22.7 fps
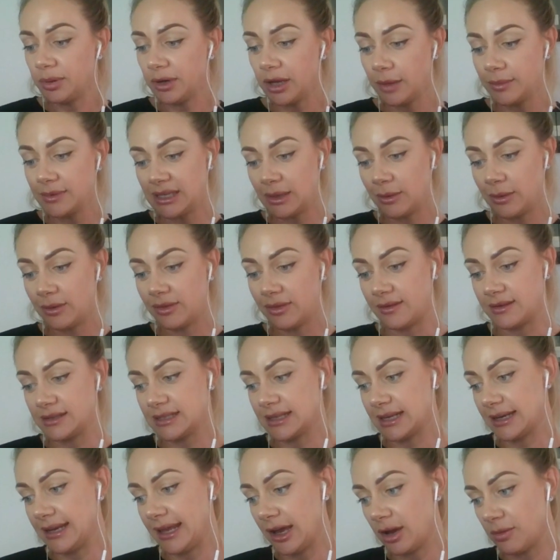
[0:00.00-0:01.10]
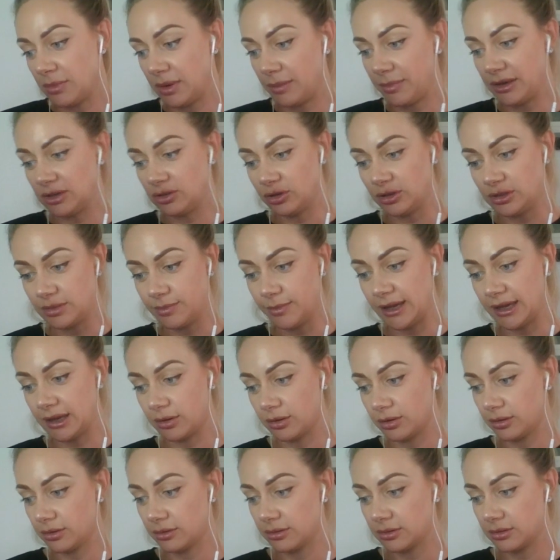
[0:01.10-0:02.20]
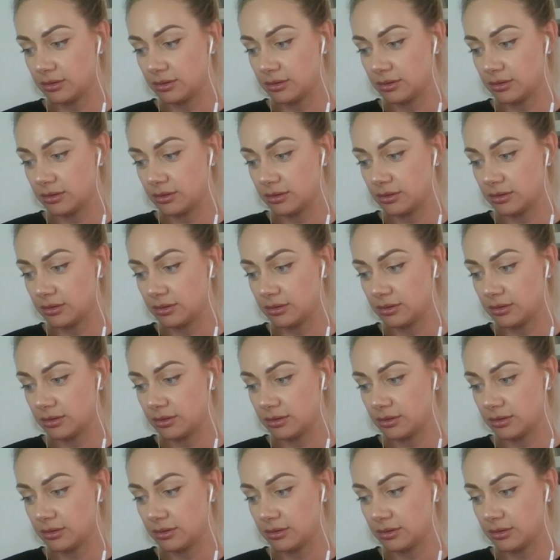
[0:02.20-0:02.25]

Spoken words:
Diplomacy with others can help me be true to my